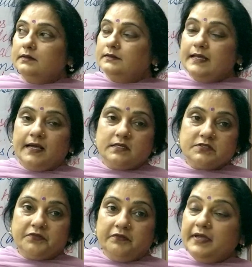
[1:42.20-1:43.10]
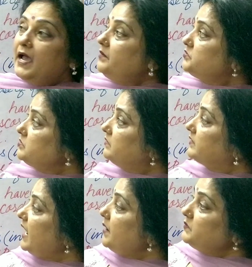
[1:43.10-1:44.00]
that we have to
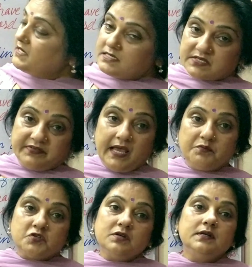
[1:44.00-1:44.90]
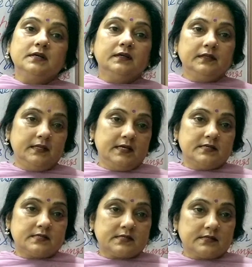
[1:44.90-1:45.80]
cram this, we have to learn
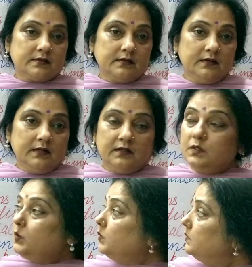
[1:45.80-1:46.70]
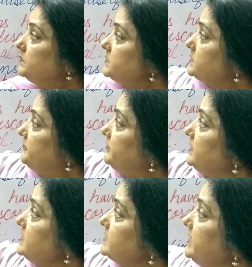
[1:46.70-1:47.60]
this,
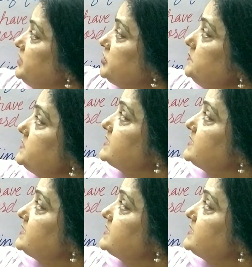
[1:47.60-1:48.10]
these idioms